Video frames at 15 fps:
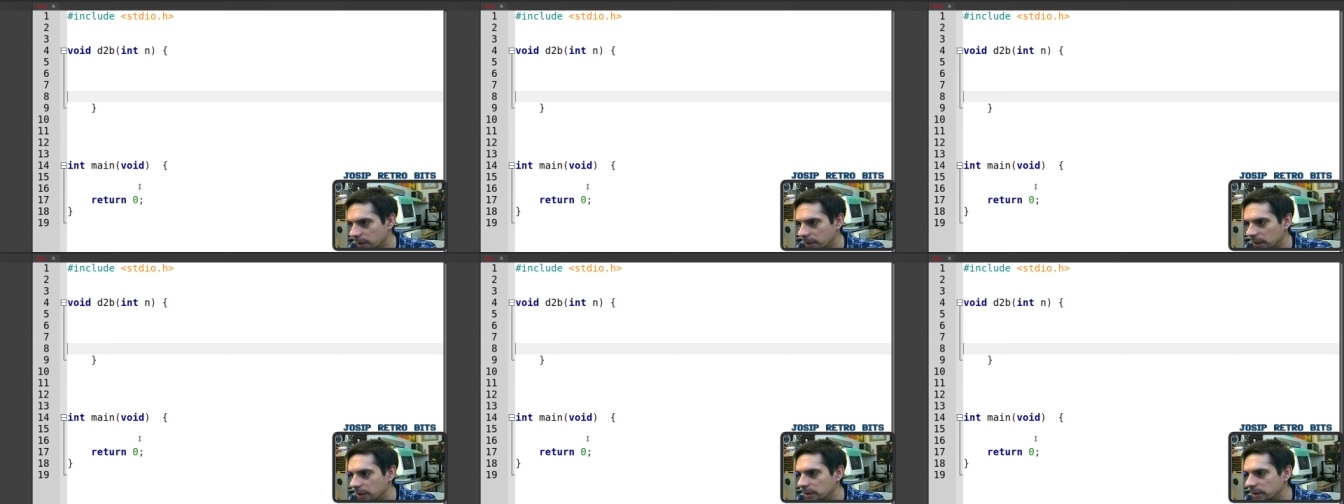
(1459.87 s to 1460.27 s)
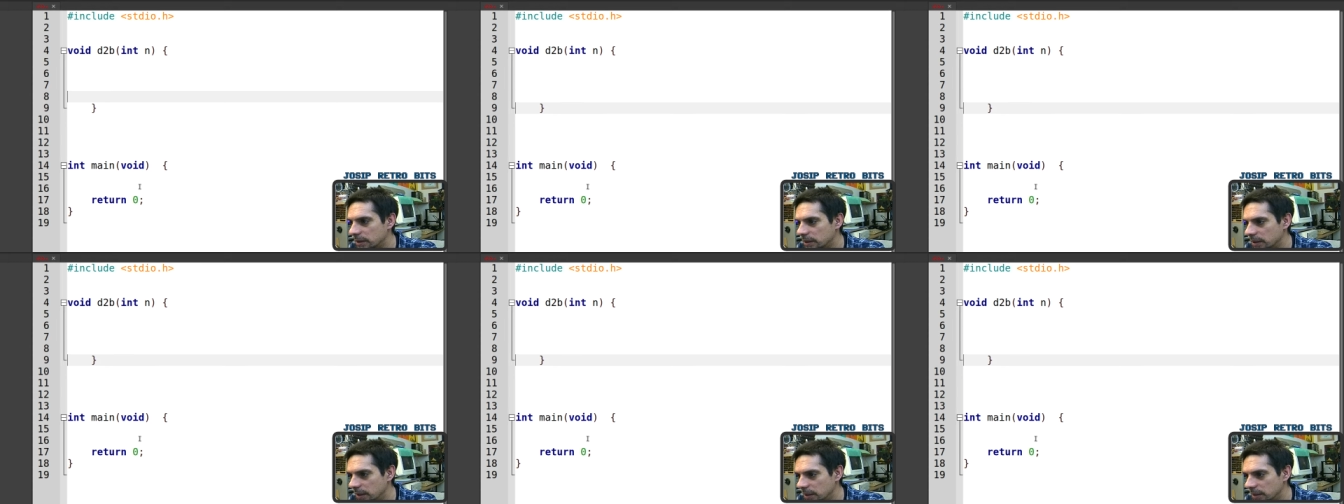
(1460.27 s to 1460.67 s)
This
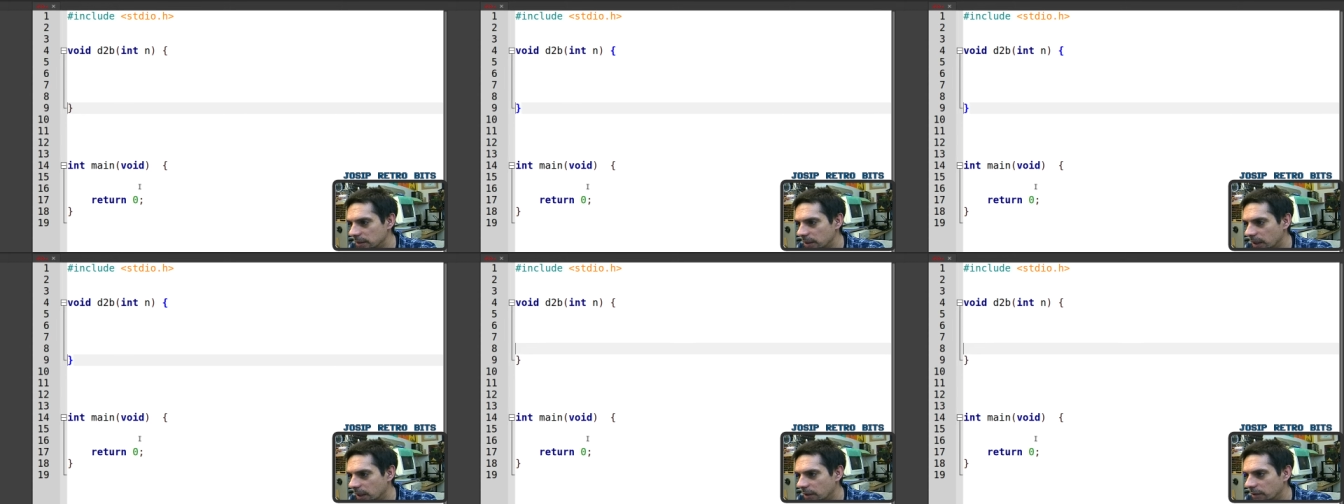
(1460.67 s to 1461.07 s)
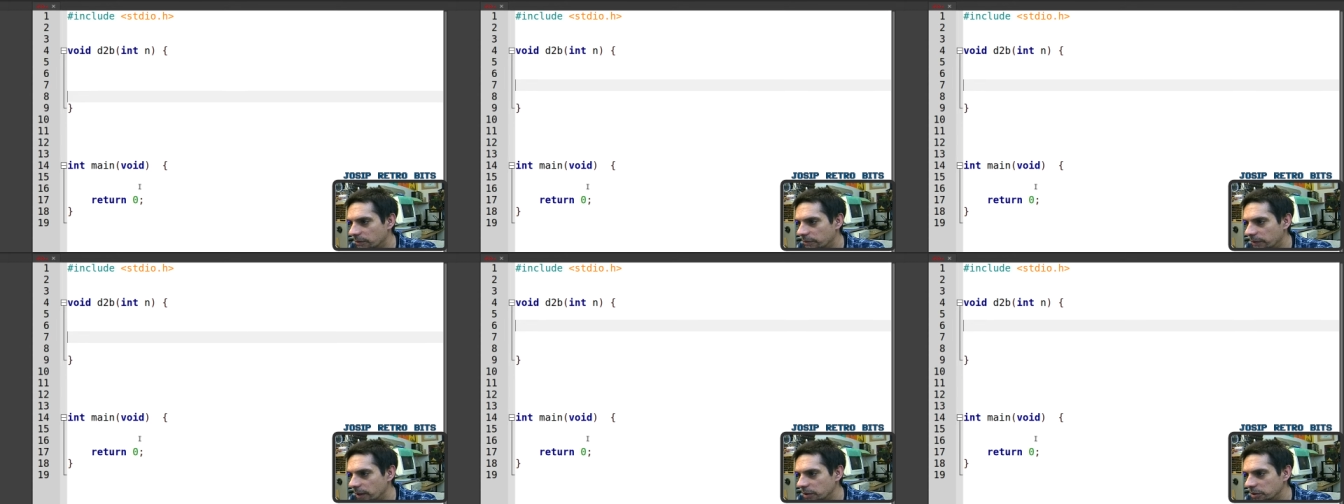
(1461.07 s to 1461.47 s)
is our
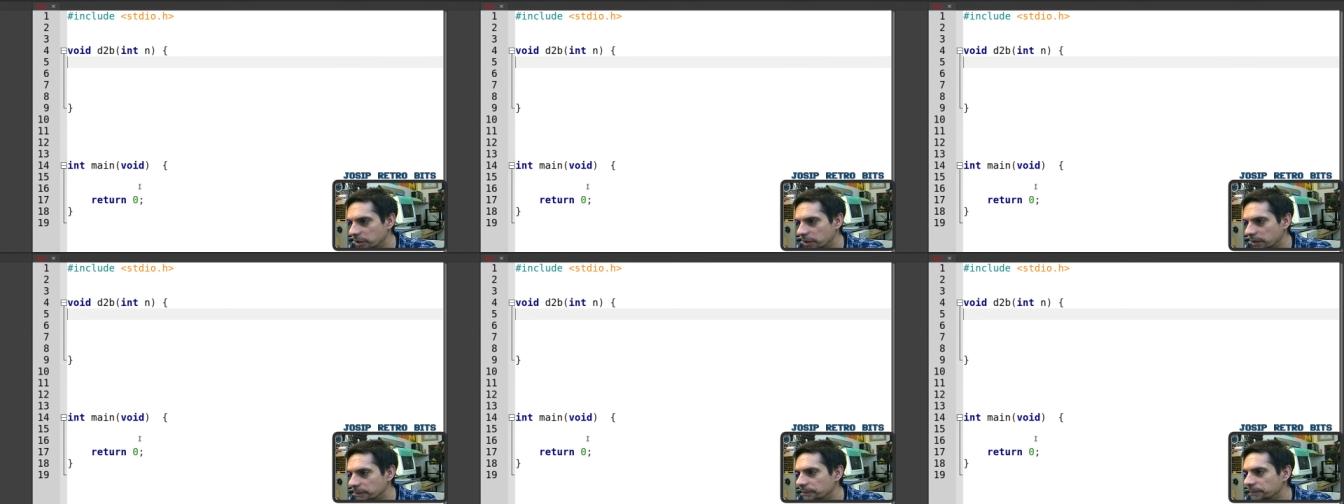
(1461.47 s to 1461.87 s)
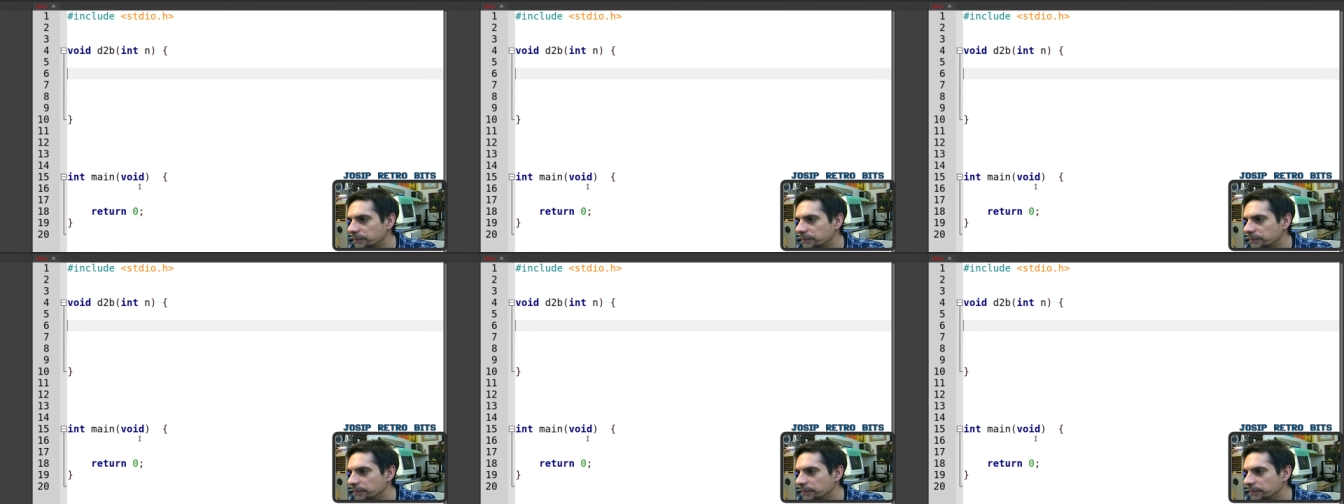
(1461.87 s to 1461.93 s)
function.